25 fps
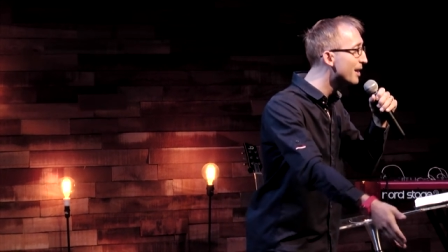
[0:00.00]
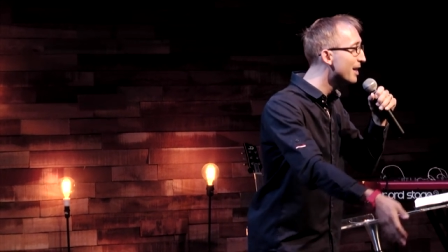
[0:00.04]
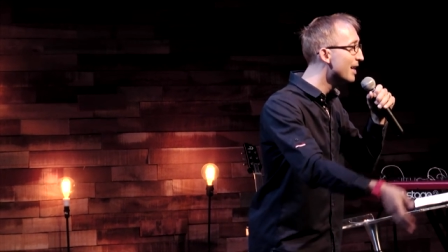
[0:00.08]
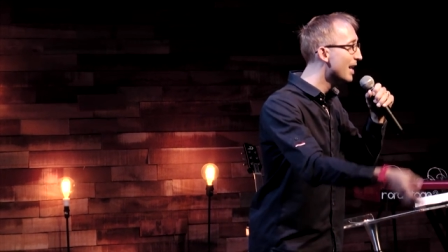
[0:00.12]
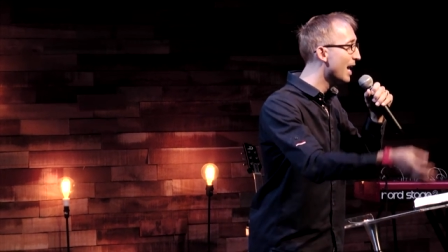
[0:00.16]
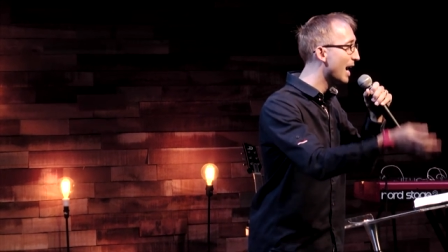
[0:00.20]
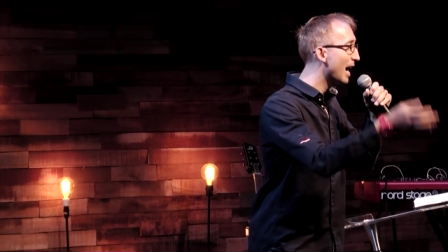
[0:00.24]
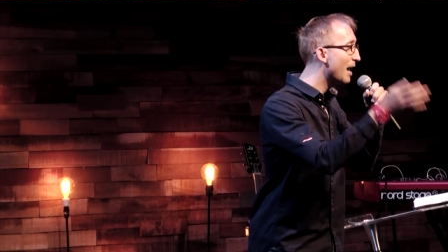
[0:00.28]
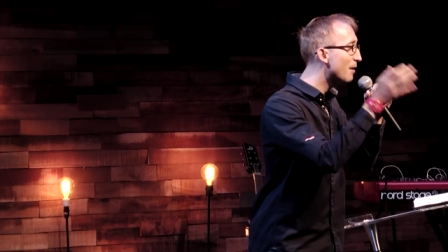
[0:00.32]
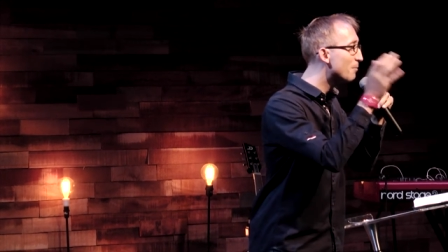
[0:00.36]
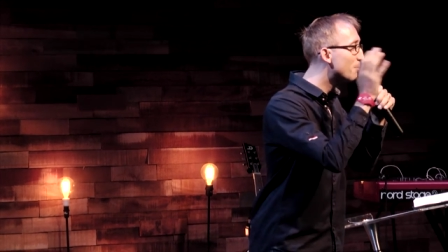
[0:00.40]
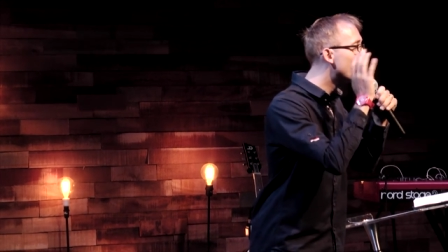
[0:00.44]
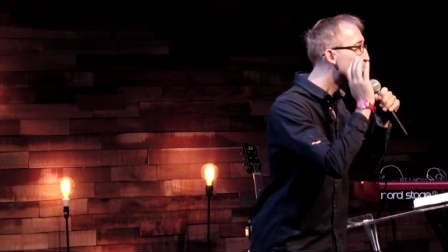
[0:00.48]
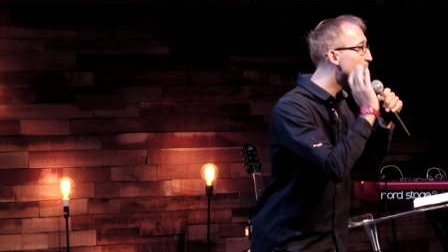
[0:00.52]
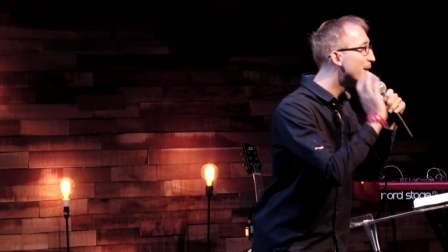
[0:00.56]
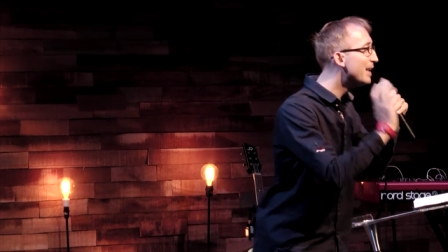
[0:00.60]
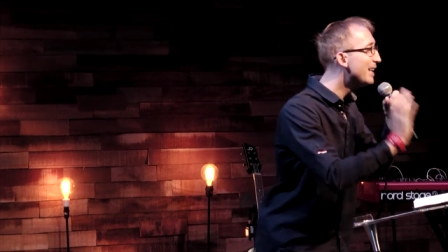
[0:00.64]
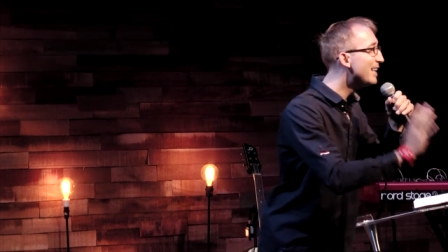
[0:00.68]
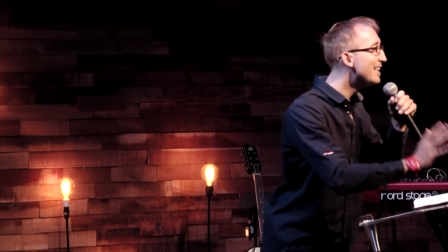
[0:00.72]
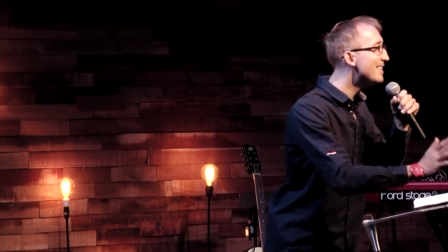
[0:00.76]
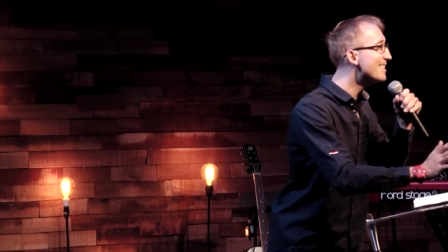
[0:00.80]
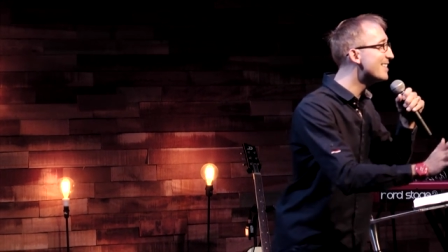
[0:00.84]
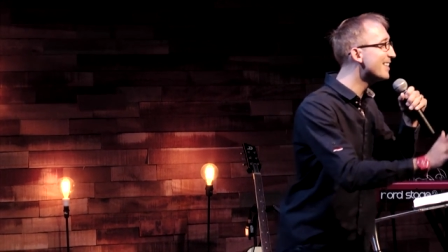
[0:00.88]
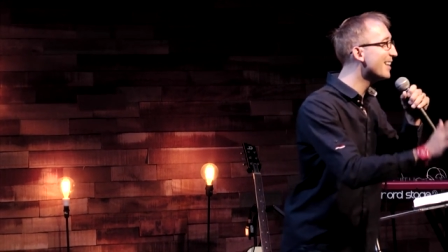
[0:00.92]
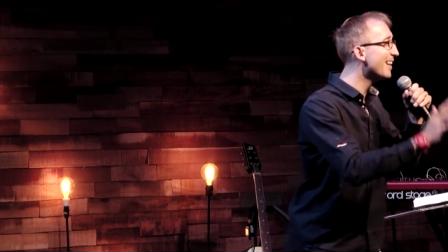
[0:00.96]
And
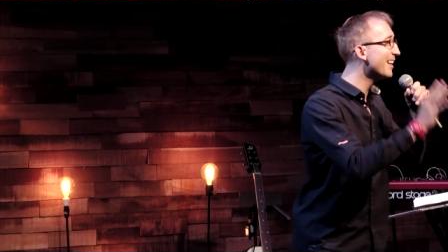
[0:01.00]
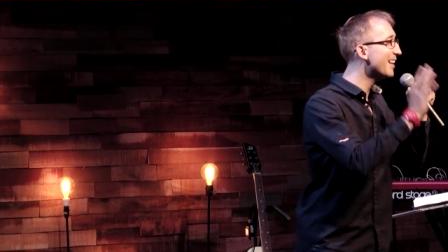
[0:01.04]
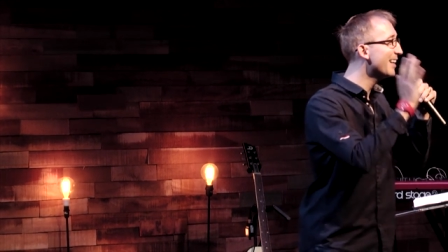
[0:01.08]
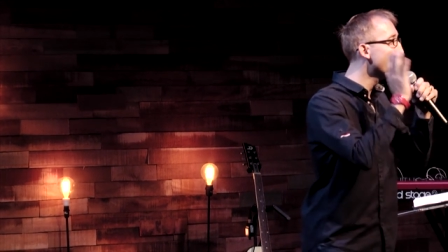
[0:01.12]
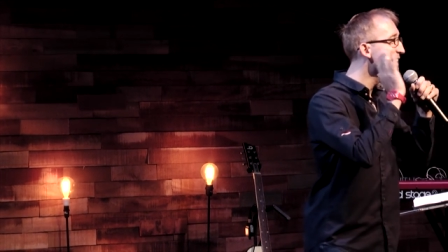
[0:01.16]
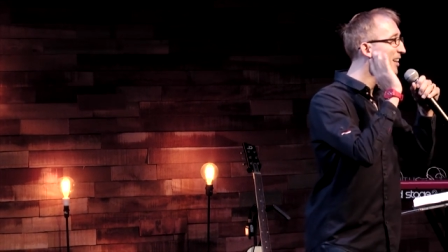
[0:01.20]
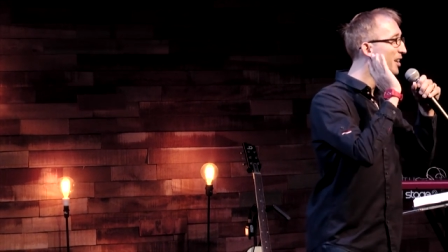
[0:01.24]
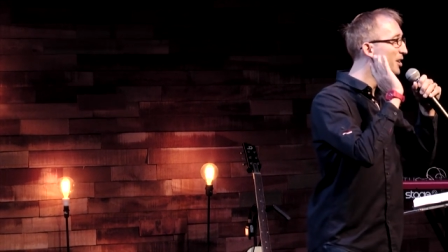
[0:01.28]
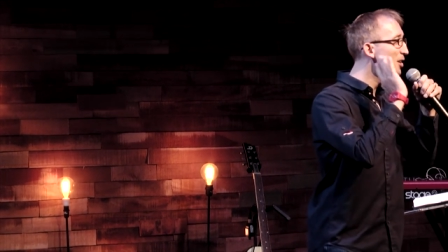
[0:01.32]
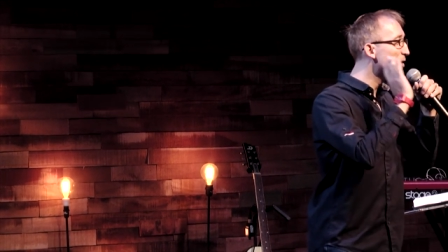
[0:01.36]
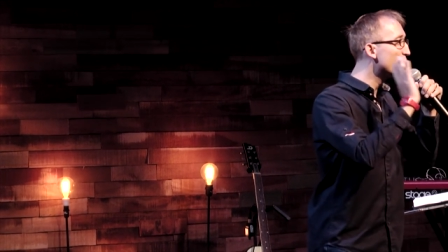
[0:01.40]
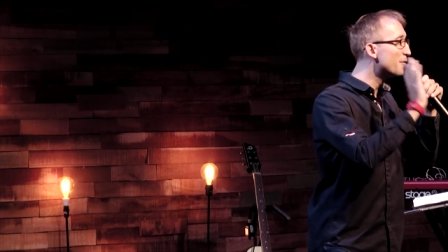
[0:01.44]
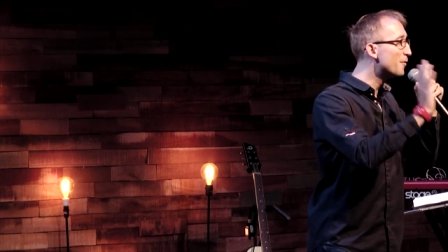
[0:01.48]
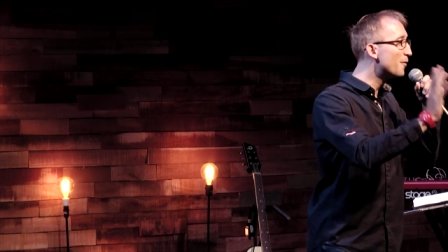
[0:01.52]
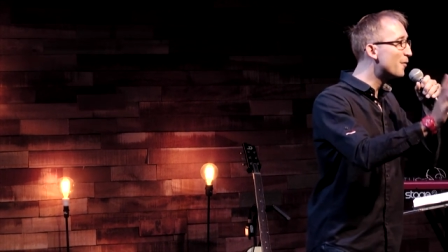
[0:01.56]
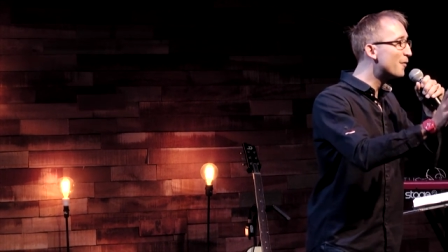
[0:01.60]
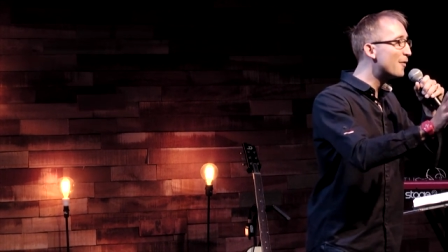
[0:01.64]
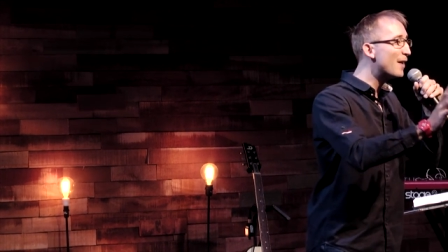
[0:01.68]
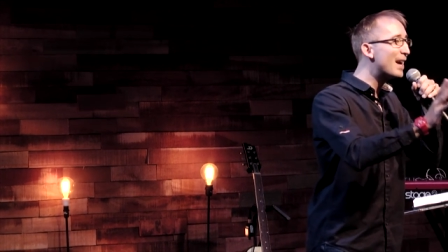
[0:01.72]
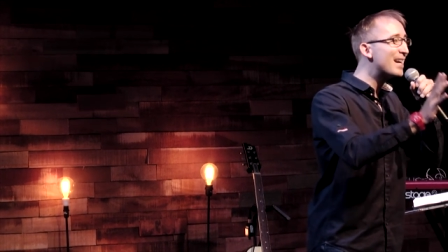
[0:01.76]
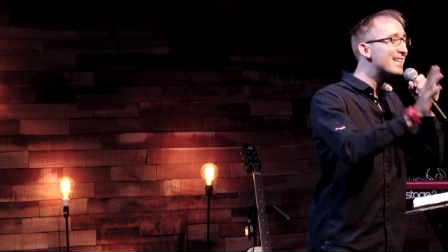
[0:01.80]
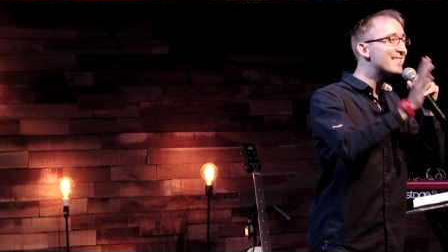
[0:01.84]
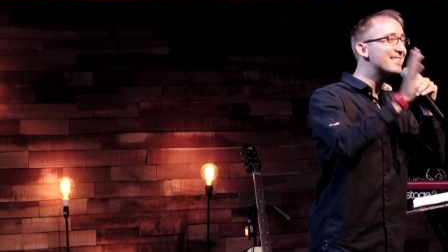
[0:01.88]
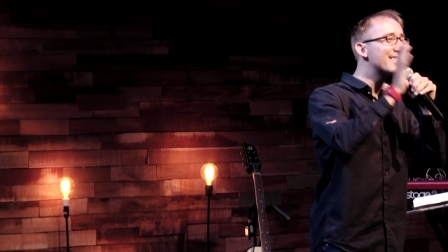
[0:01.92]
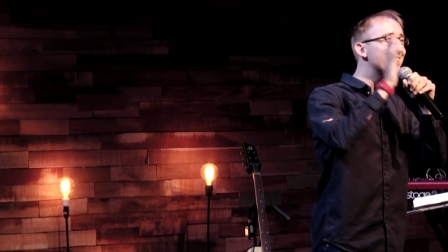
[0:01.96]
Peter
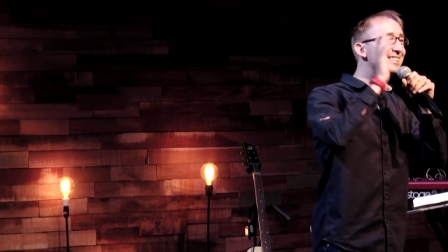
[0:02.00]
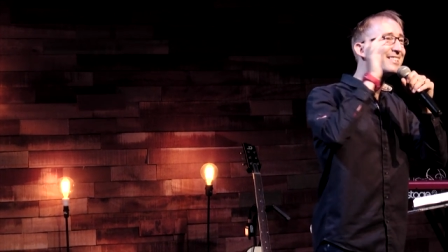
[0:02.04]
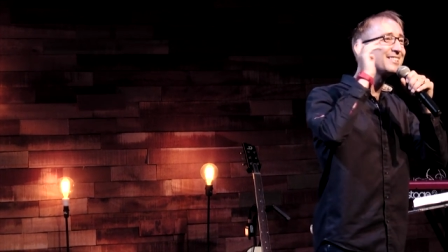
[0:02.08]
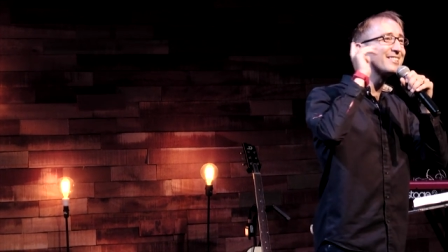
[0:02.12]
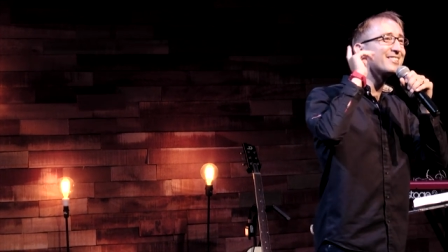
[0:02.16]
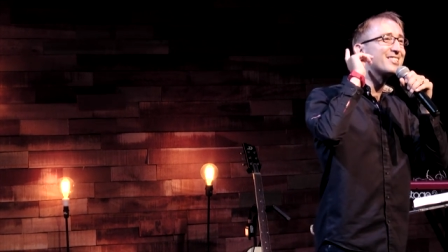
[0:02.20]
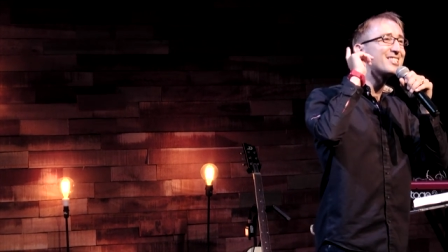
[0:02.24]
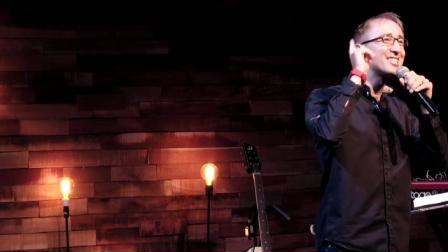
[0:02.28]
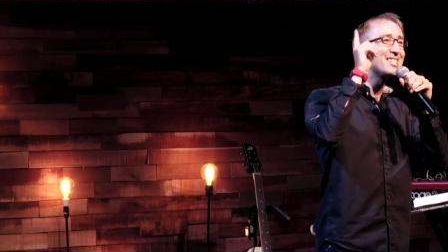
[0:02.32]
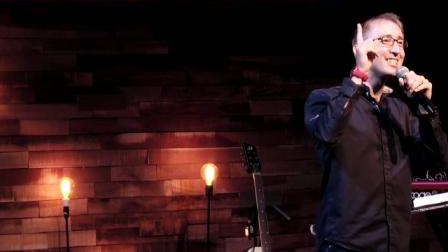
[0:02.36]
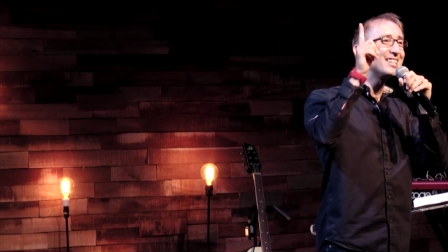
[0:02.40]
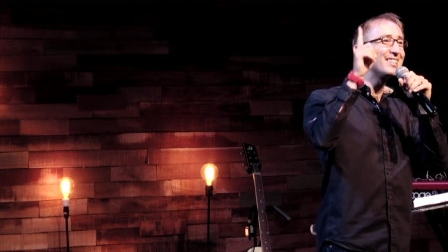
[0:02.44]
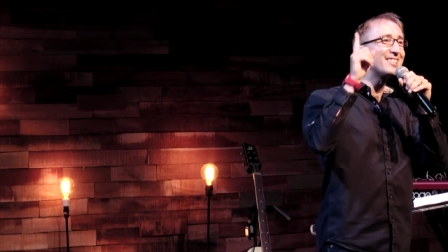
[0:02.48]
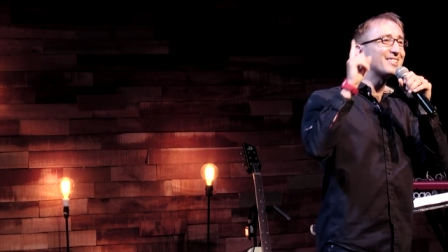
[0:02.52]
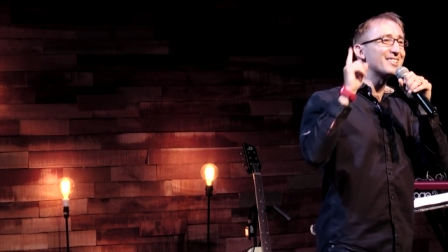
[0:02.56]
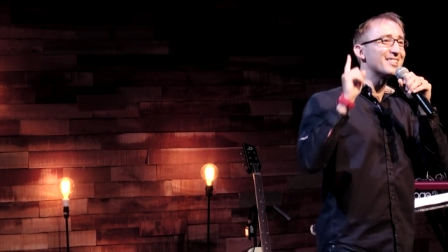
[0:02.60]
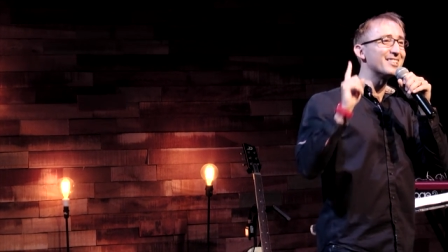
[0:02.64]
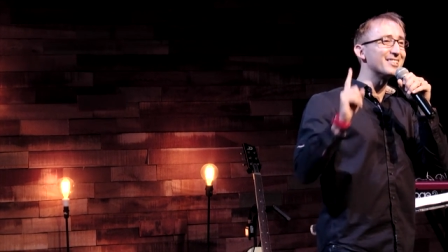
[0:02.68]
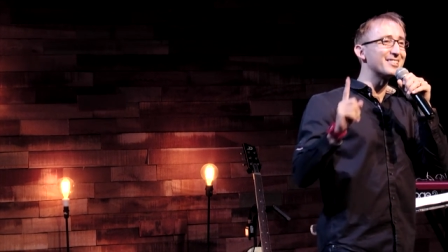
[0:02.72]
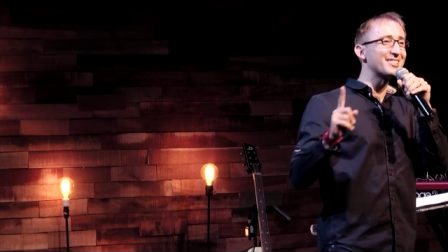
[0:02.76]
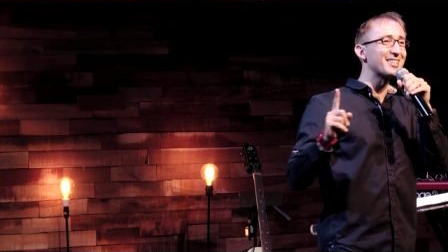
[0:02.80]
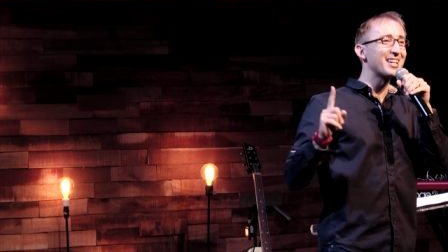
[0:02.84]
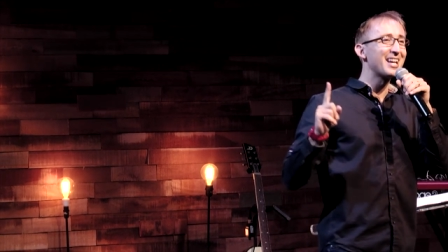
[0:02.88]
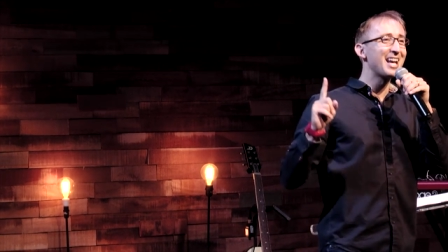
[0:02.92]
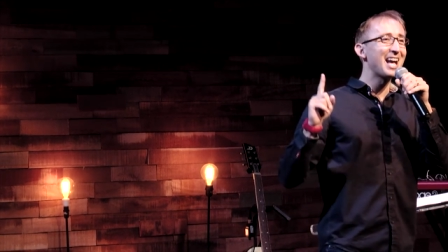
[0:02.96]
confesses Jesus